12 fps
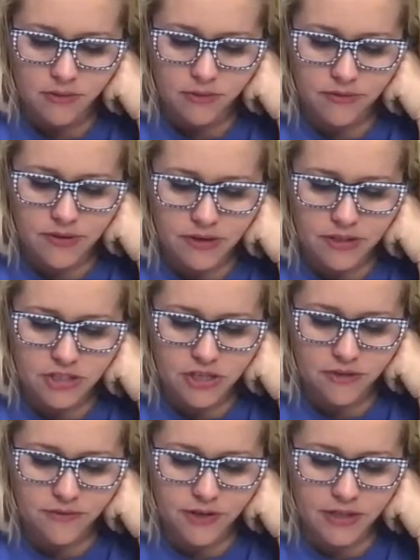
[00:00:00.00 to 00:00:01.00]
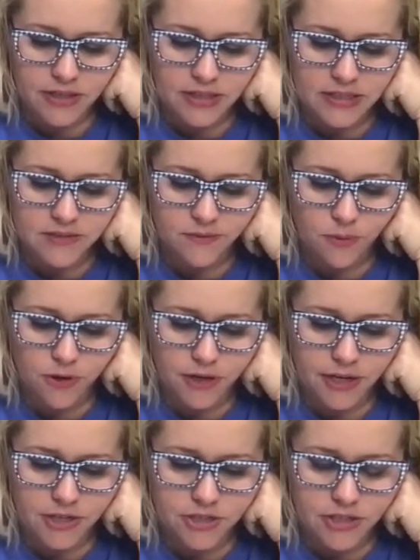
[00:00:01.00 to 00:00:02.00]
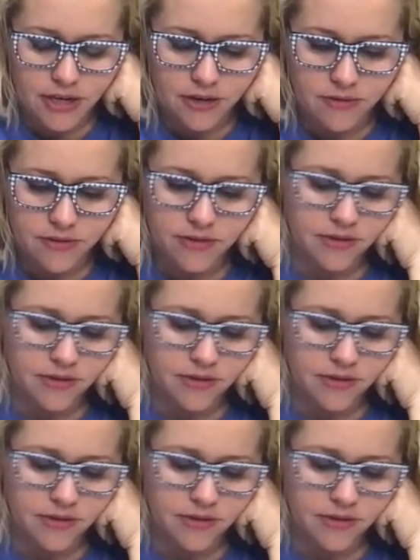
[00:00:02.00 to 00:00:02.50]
We've known each other for at least four years now.